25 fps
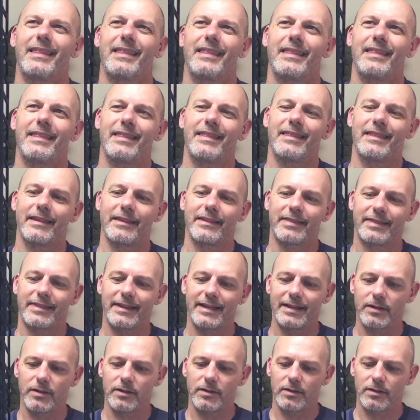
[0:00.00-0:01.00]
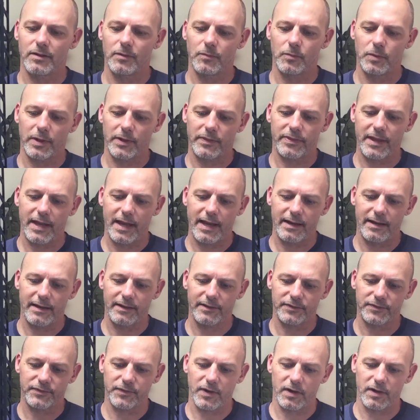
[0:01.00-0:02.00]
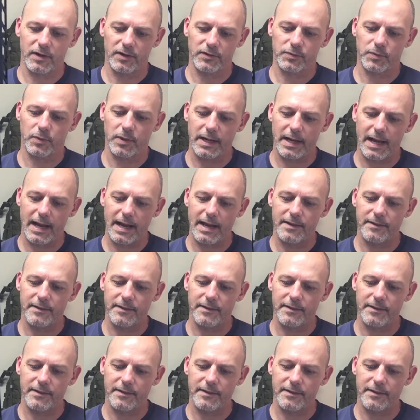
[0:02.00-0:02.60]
the thing with that, as far as what I have